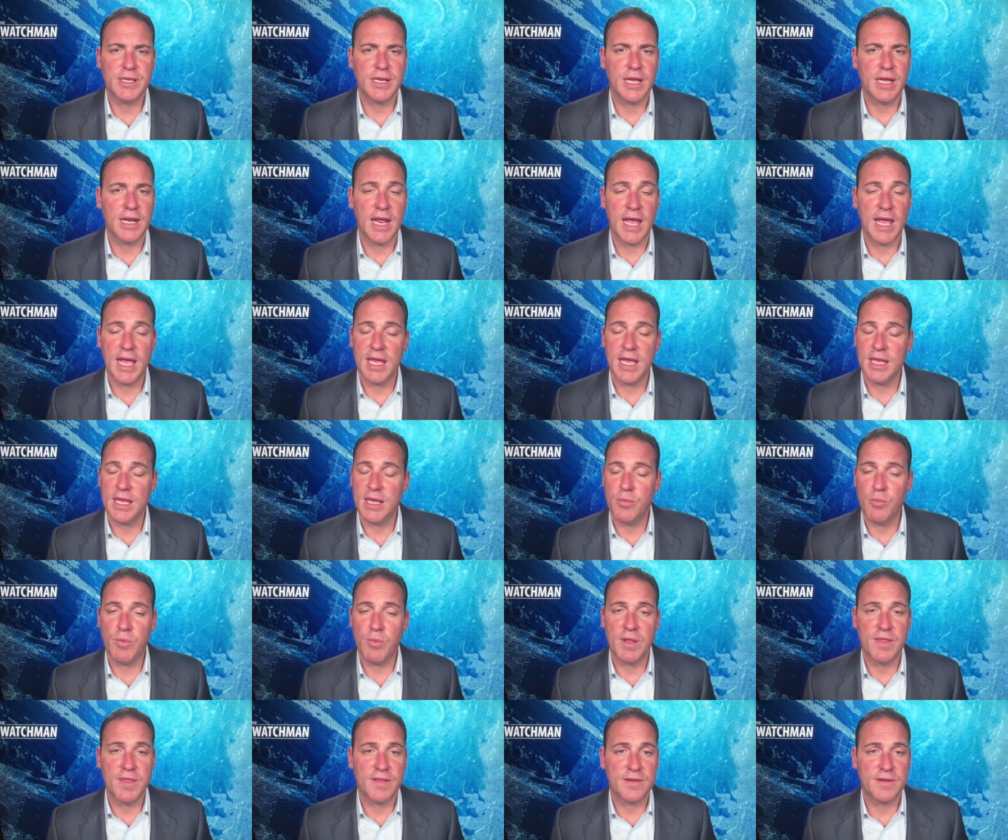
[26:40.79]
And hey,
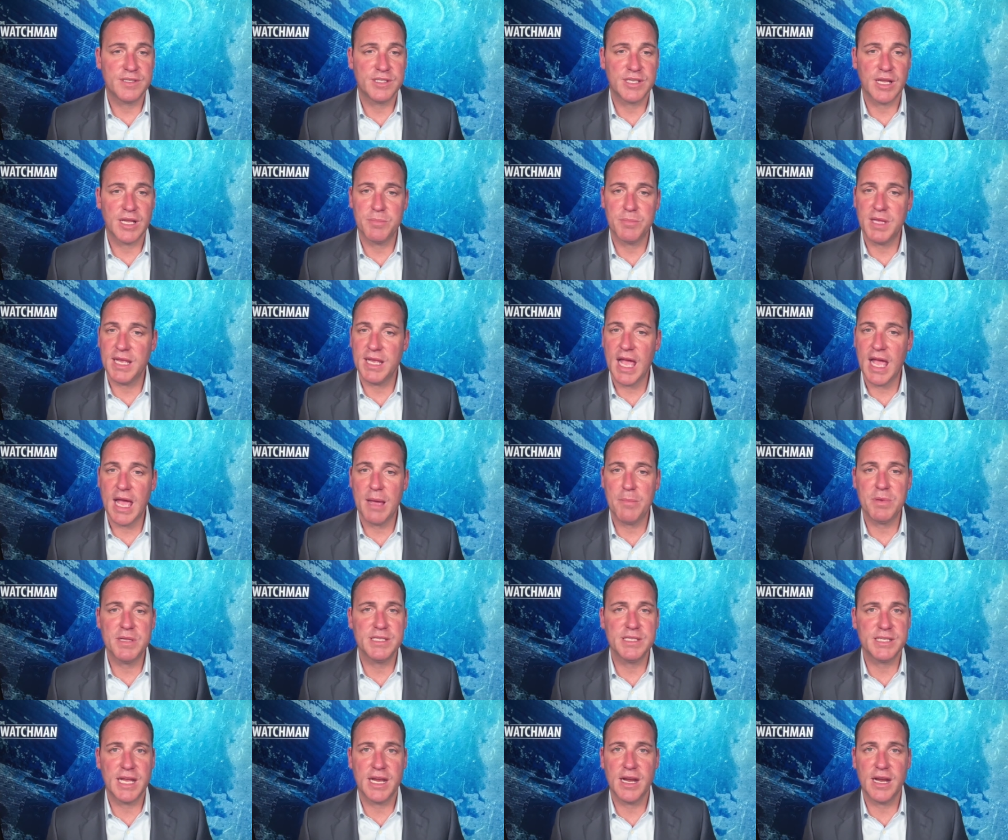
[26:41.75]
when something
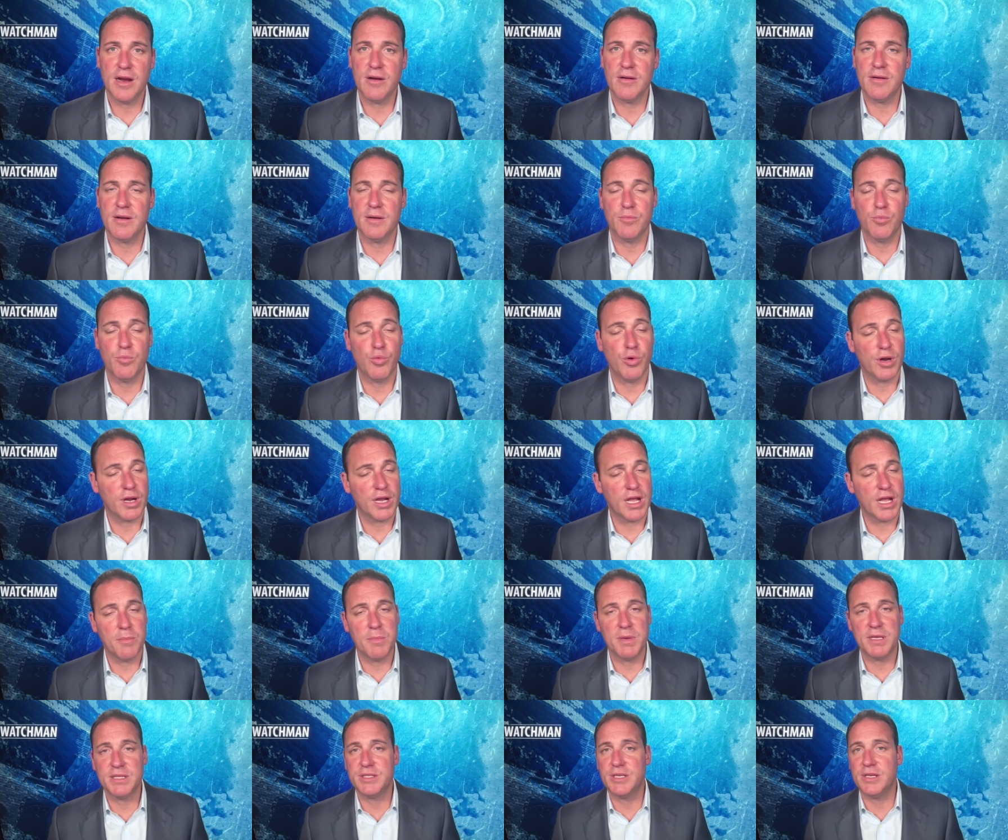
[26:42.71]
happens there, and we're
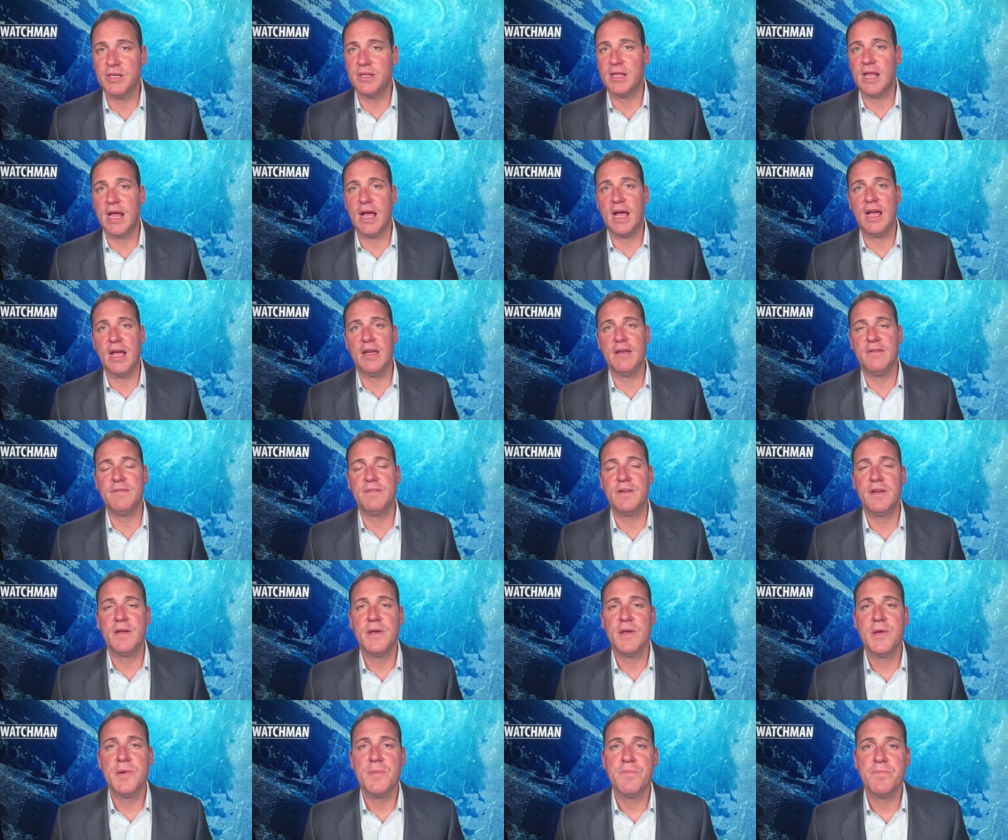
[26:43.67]
coming to you live
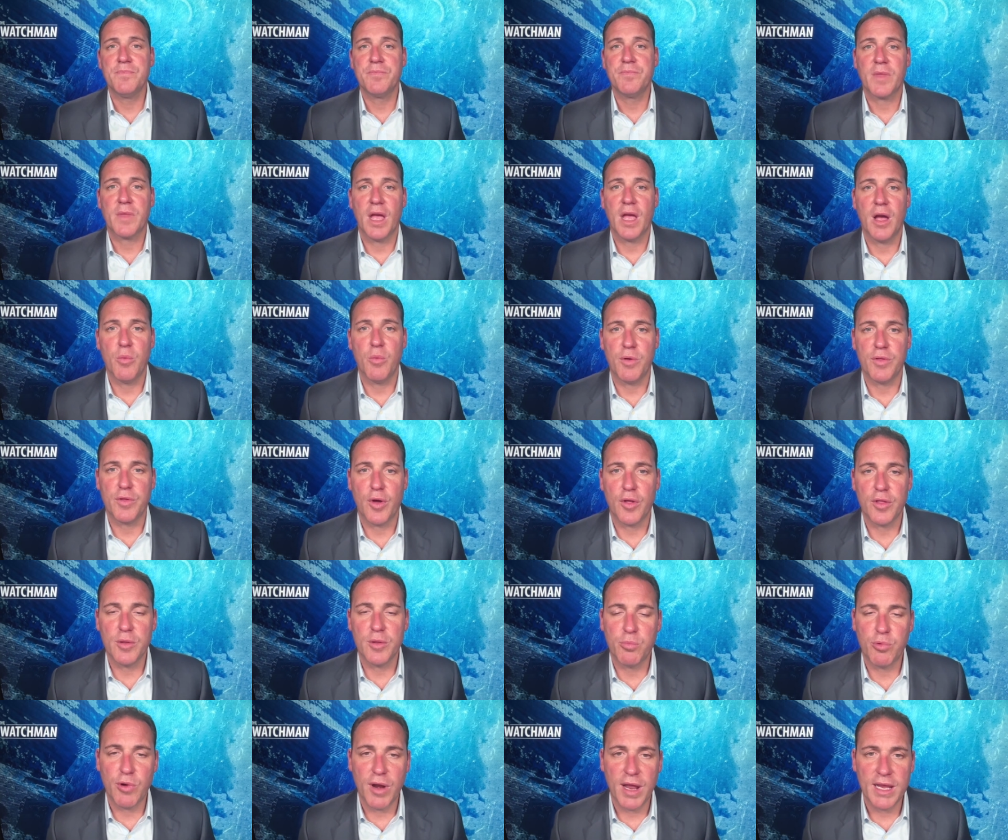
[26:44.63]
with all
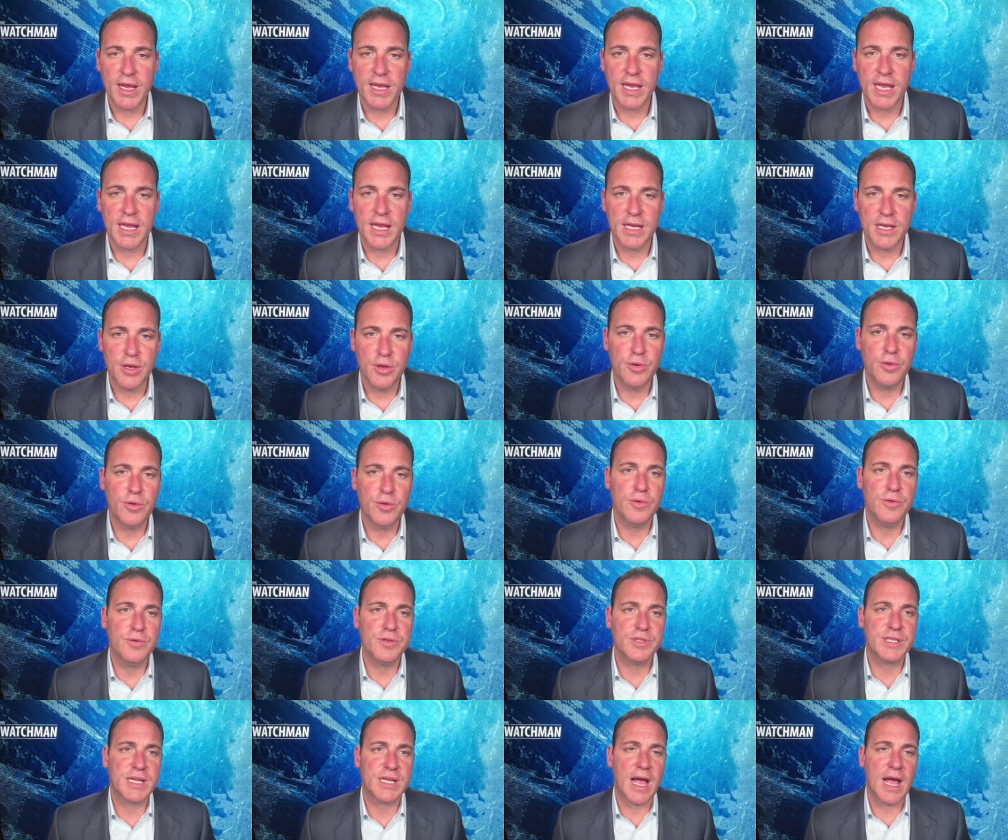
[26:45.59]
the breaking
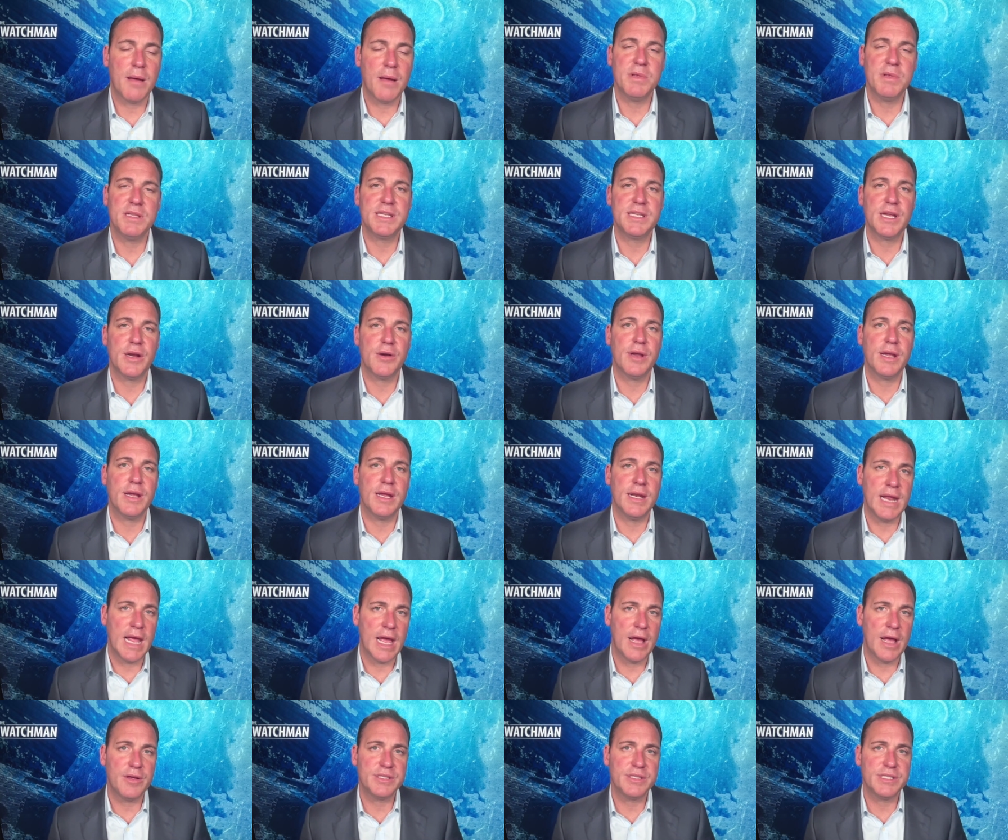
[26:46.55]
news, commentary,
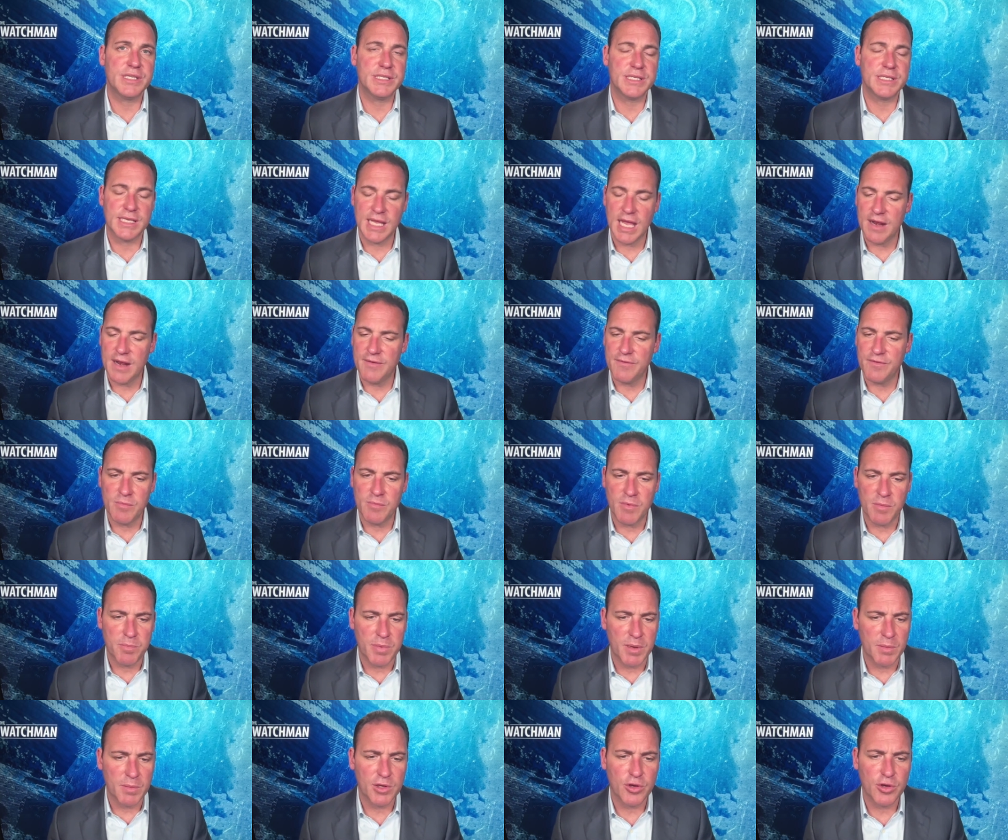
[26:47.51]
analysis, again, from a
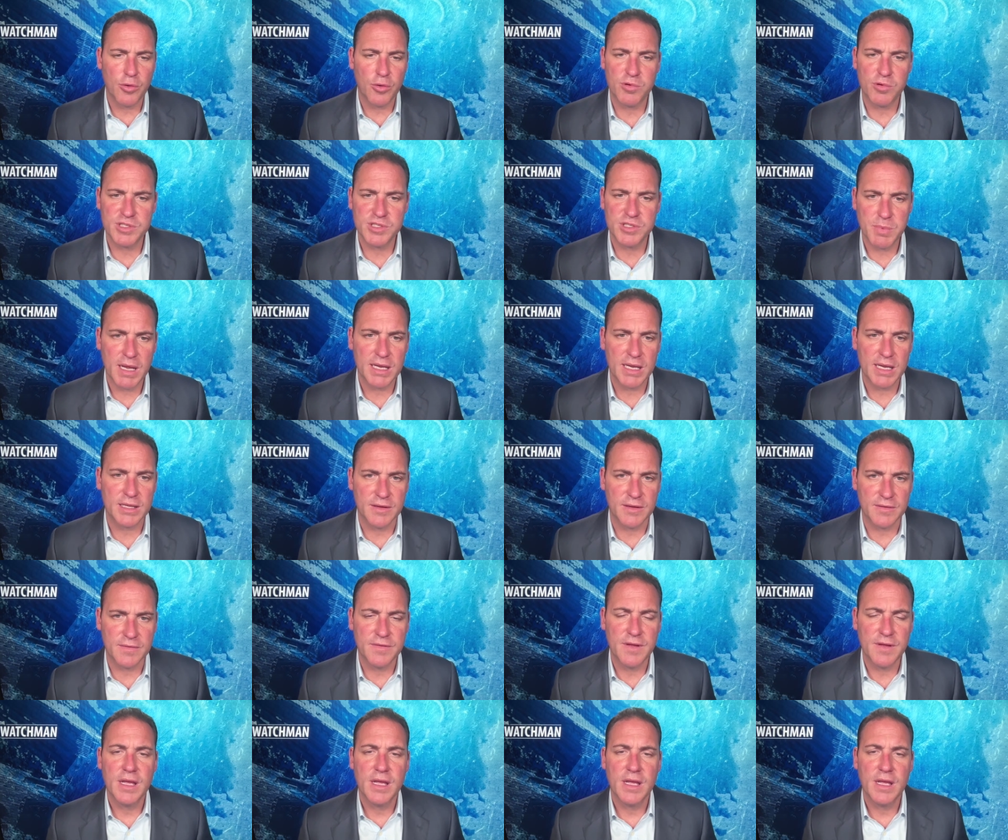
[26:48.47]
biblical perspective,